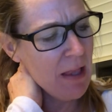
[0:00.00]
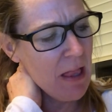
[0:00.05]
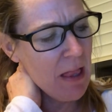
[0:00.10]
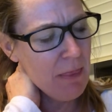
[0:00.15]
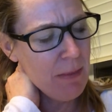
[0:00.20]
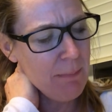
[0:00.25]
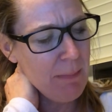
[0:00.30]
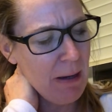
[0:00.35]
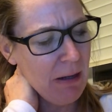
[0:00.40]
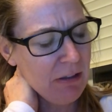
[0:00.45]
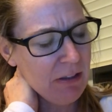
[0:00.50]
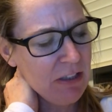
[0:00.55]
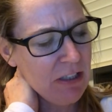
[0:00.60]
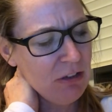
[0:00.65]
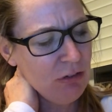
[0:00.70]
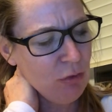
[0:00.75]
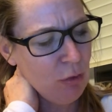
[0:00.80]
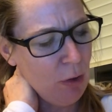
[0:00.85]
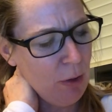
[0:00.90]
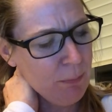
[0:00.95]
The balcony
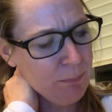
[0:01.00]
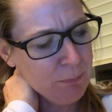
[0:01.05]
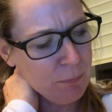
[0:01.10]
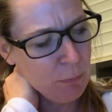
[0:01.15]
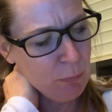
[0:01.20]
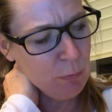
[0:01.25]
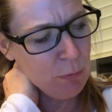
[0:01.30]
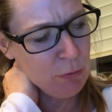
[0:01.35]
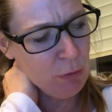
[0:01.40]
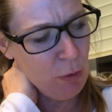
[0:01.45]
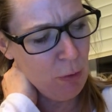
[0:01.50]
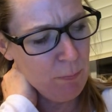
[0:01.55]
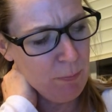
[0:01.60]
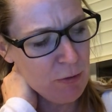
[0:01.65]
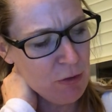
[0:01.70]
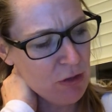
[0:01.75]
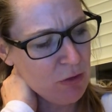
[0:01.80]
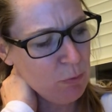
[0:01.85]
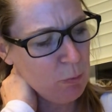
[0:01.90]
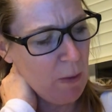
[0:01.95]
door was open
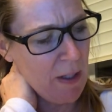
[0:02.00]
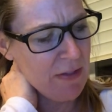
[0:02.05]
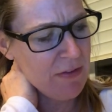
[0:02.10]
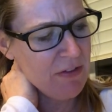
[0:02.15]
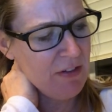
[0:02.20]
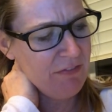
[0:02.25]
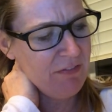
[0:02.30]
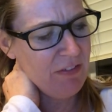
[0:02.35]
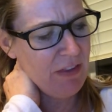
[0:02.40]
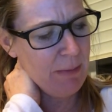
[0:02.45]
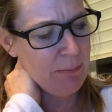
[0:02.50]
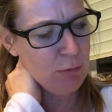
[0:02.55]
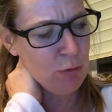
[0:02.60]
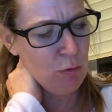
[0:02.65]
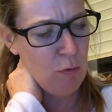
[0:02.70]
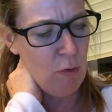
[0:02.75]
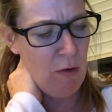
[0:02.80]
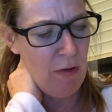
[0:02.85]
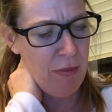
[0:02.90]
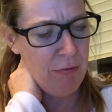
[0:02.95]
just wide enough for them to
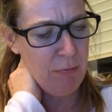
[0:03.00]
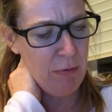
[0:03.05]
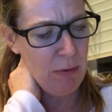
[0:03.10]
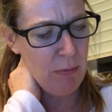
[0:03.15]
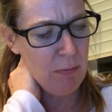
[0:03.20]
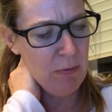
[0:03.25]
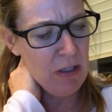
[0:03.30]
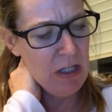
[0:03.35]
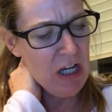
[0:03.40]
crawl through.